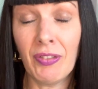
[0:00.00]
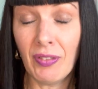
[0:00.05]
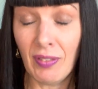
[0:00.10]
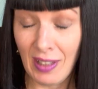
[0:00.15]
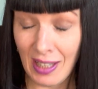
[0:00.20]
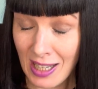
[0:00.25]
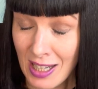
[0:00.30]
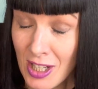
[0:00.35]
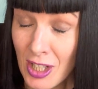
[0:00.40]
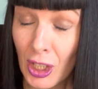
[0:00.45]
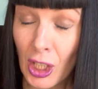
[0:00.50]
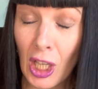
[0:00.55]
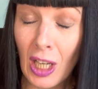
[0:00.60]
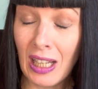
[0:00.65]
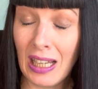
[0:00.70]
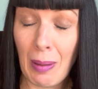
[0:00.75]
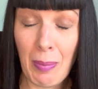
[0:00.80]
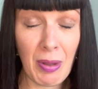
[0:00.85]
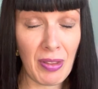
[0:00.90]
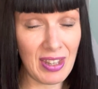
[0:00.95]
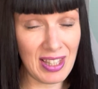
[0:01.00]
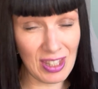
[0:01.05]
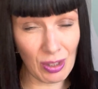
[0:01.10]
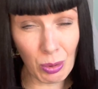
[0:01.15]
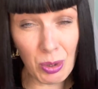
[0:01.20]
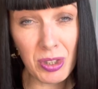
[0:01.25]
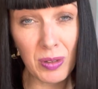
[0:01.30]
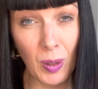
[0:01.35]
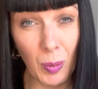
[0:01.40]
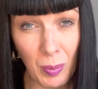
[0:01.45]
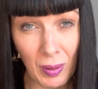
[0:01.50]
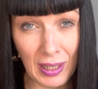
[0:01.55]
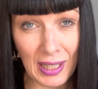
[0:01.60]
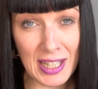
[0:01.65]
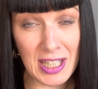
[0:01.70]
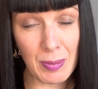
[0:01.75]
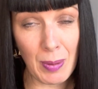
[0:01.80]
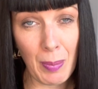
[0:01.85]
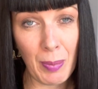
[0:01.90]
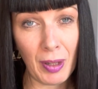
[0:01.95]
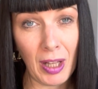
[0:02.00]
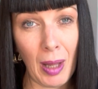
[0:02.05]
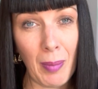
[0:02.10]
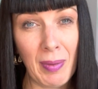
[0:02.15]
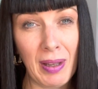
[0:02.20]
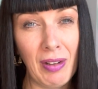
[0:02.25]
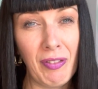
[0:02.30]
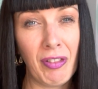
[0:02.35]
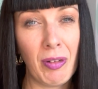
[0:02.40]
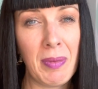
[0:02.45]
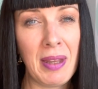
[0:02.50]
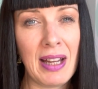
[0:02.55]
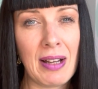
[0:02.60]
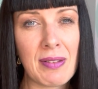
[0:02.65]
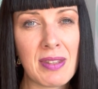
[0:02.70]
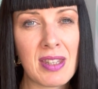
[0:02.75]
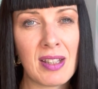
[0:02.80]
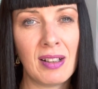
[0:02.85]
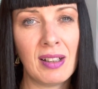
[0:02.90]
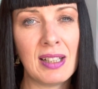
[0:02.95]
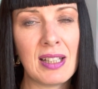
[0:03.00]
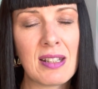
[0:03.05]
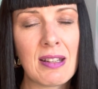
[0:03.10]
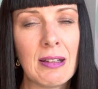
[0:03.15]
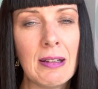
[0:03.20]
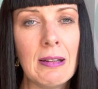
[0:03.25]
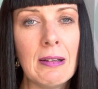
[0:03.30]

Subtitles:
internally, but this also applies to people coming in from the outside,